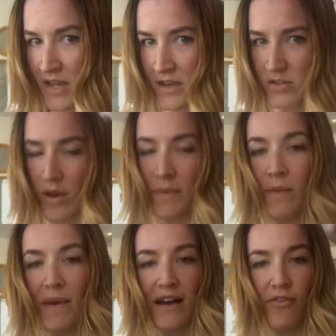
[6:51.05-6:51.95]
So I'm gonna
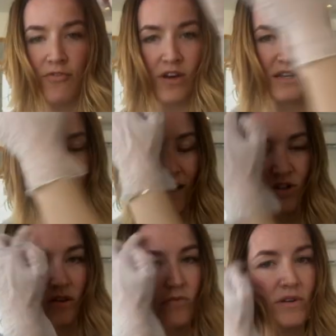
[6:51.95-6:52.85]
pick a front
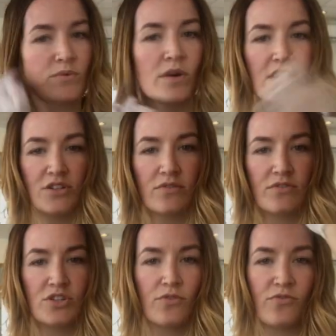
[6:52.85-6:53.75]
section. The reason we're gonna do the
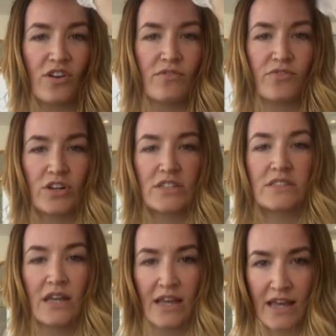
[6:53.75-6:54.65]
two front
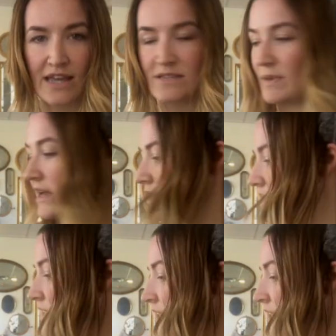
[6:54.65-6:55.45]
first is because